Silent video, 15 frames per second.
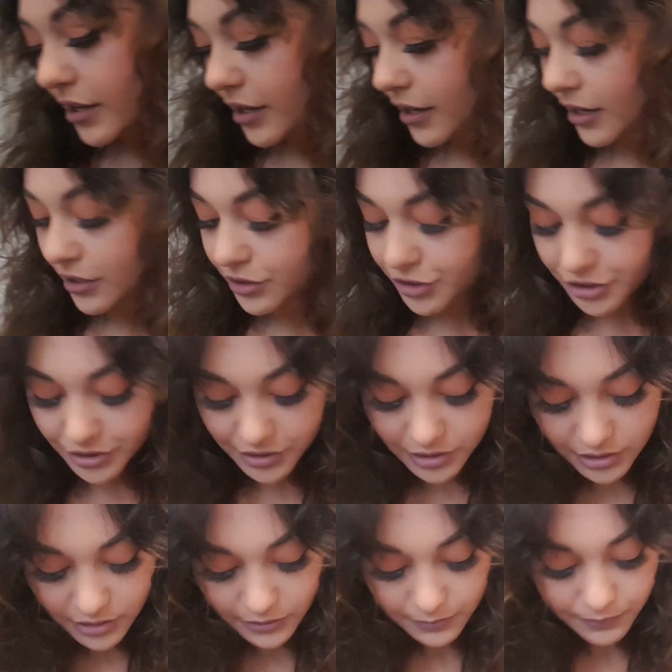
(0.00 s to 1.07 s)
and you
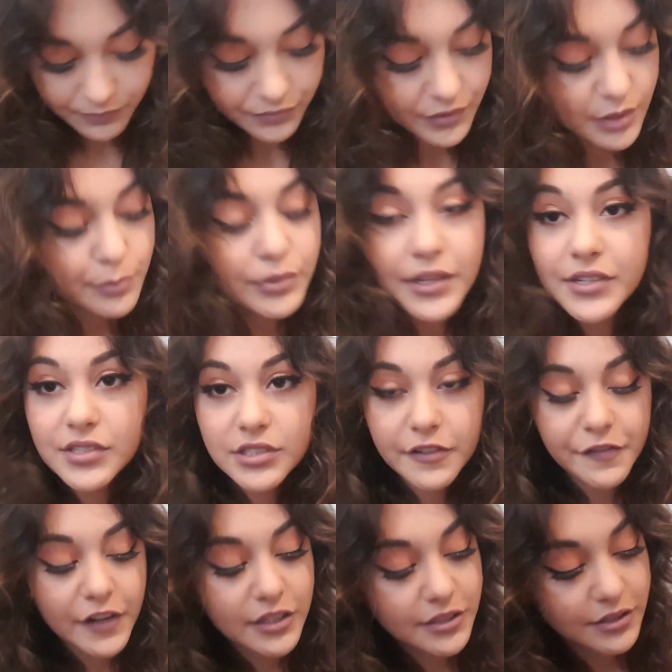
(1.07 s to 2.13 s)
just place the
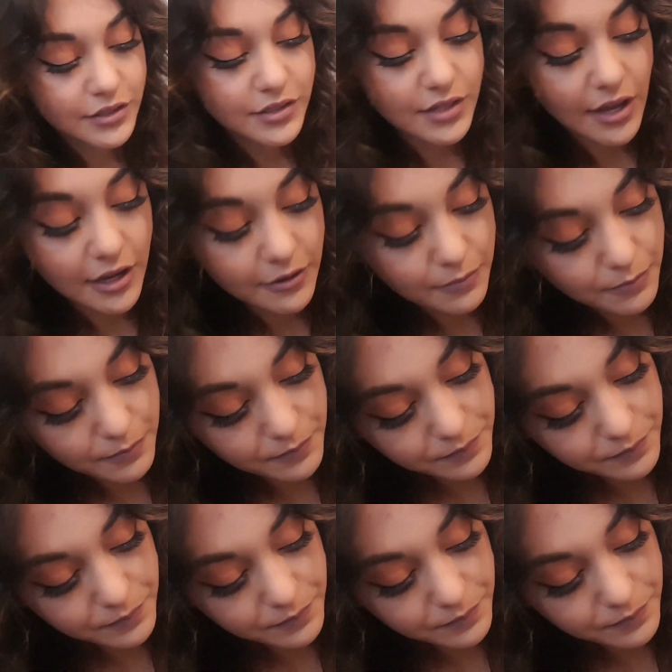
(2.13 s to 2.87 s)
felt inside.